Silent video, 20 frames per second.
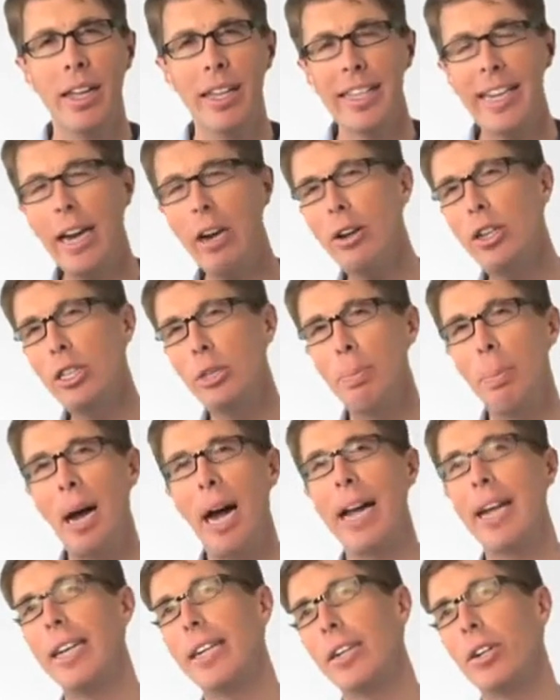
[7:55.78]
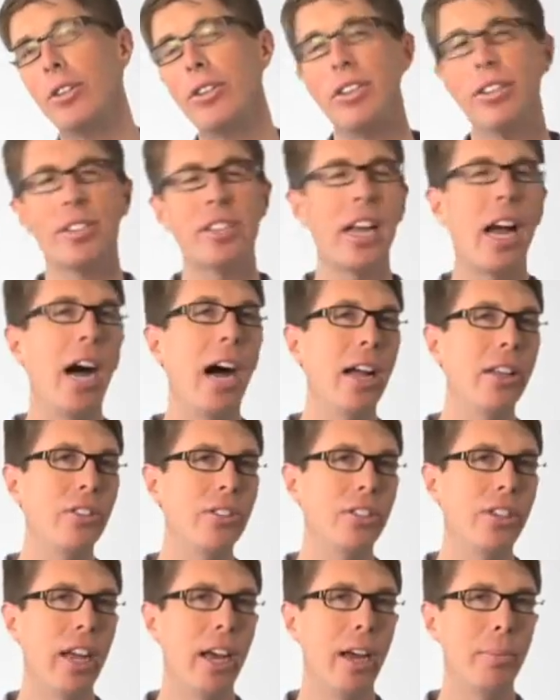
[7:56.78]
Gary's pioneered this
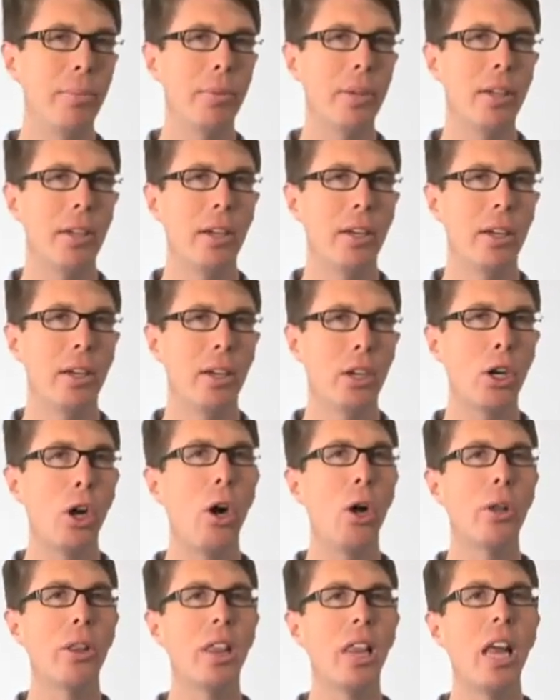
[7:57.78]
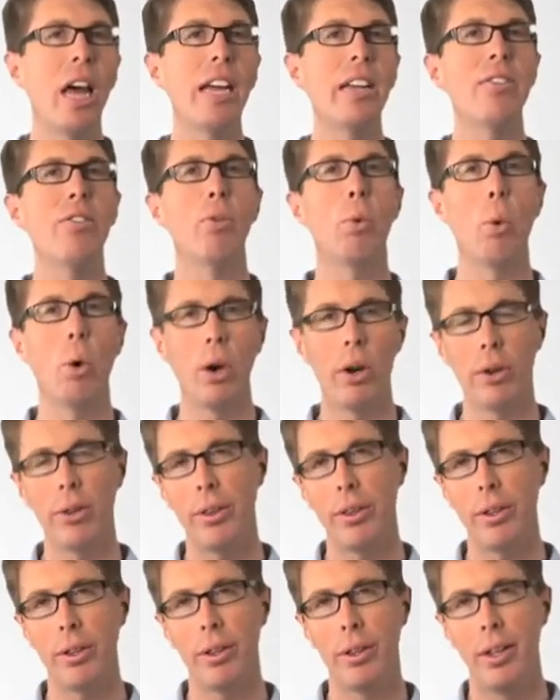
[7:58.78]
concept called life
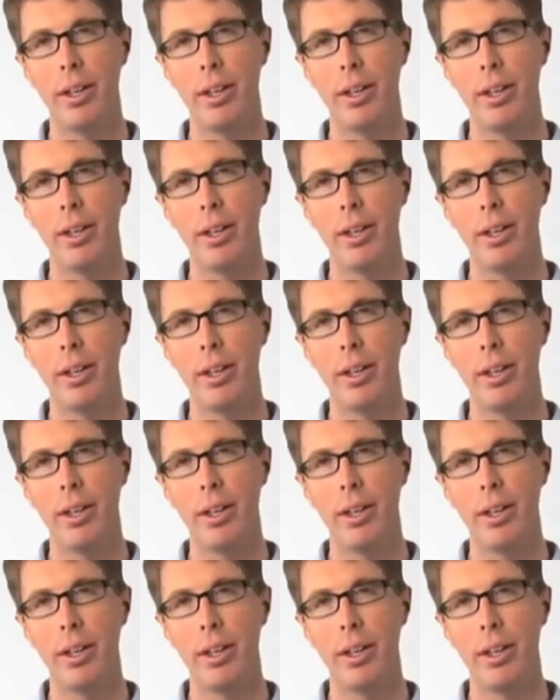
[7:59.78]
worth.